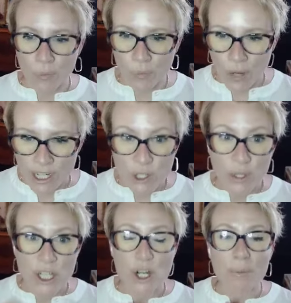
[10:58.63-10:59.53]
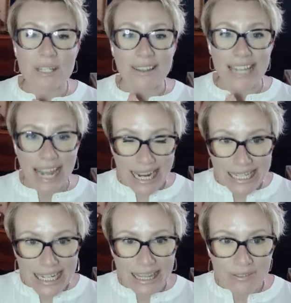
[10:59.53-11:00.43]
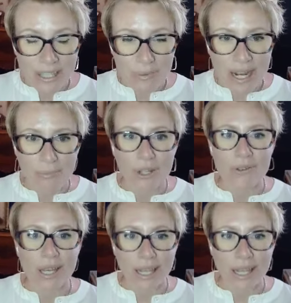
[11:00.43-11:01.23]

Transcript: registration opens on the 18th of September. You can